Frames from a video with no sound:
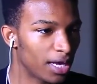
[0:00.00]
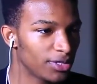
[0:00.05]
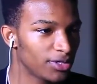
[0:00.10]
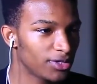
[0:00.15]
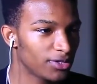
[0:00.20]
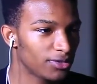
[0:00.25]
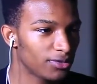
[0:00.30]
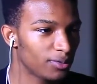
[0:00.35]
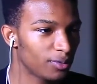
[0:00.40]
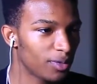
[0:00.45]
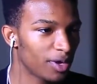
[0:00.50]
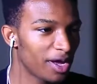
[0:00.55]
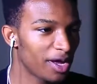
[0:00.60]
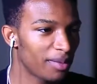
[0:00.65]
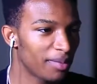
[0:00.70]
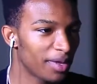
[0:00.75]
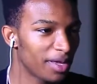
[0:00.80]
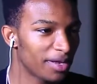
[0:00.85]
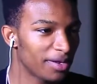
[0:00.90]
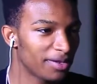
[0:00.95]
I
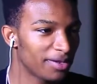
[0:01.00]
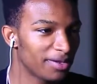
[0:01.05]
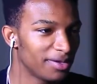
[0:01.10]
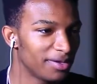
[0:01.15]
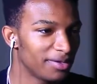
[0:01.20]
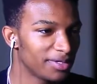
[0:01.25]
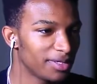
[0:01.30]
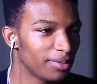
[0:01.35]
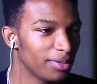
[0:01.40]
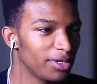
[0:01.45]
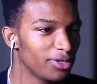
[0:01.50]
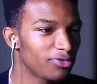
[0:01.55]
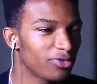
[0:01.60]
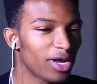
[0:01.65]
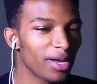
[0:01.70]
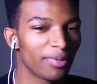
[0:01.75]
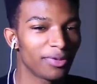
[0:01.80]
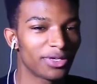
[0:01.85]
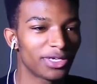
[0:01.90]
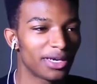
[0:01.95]
swear, man. Some of these
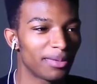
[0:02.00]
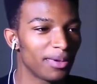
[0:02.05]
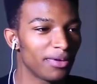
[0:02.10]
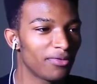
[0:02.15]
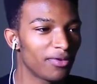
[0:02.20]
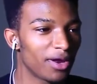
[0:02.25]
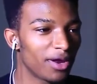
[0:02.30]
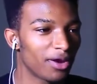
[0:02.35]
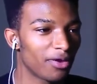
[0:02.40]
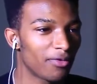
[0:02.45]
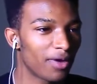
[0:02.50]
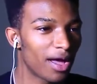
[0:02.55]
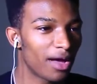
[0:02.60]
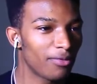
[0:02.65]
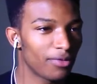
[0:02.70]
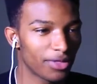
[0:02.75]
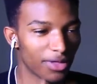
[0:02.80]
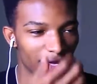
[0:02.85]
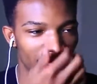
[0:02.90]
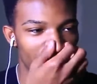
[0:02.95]
creepers should be running
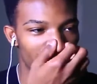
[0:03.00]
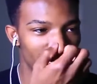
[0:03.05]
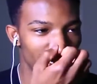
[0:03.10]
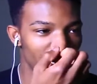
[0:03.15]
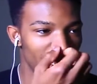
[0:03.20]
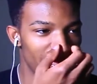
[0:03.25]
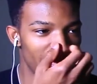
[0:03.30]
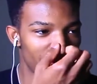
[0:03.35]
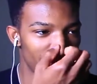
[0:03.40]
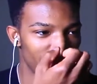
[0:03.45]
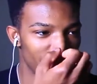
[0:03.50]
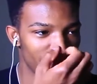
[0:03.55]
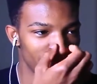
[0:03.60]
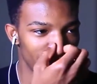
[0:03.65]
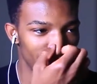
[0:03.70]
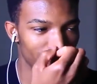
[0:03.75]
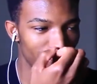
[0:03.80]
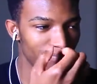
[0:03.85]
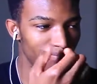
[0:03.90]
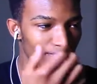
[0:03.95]
around with a
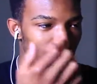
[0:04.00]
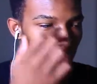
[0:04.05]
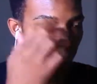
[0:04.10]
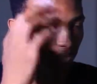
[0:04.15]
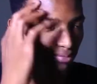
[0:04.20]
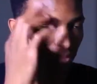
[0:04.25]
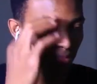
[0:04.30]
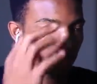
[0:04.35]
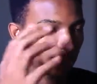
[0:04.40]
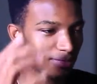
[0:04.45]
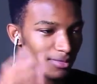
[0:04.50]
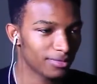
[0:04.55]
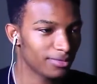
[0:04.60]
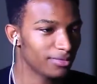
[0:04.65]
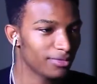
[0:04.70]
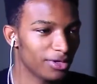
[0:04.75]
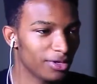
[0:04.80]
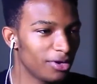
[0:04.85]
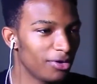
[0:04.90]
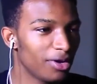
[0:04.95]
goddamn.
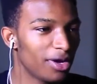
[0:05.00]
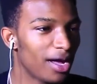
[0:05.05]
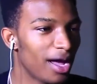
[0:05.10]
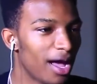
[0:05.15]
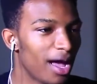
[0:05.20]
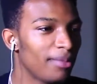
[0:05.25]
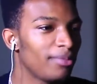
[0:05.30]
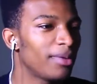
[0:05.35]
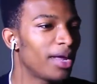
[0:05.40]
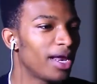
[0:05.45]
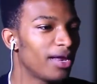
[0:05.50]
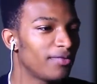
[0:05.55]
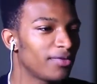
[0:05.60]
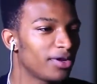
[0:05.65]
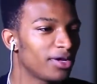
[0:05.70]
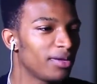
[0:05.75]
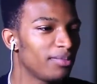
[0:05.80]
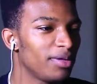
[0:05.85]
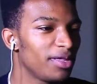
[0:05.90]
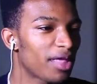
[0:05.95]
You know what? I'm not
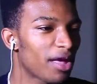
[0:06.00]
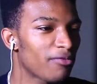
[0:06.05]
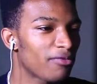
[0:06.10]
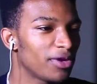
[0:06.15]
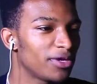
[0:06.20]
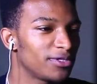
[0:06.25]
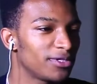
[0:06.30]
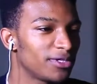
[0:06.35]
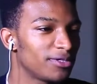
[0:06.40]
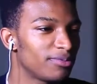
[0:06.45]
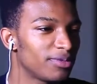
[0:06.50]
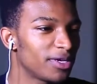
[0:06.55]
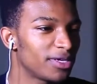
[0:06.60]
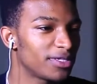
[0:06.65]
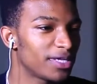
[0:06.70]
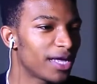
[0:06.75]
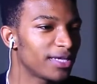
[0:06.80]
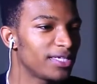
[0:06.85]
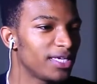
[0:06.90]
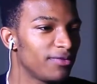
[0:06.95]
even going to be that racist
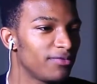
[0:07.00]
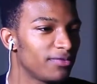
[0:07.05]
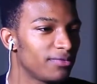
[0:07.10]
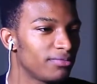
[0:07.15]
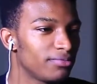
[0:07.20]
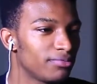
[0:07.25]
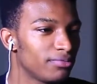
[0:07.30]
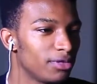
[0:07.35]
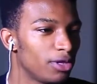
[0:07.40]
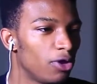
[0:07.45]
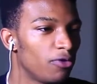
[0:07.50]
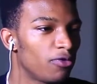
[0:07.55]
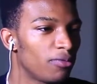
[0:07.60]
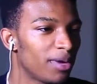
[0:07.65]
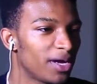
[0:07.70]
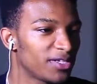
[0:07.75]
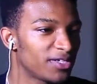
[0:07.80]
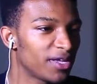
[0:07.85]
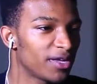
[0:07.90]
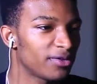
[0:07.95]
because that's even low
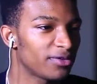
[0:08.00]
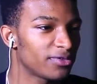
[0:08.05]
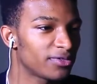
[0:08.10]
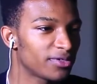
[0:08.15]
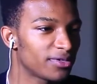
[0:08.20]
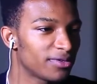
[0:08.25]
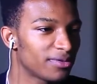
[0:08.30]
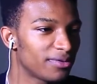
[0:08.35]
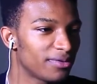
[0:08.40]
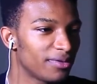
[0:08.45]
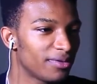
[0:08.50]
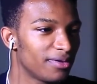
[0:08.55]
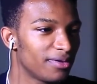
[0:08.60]
for my standards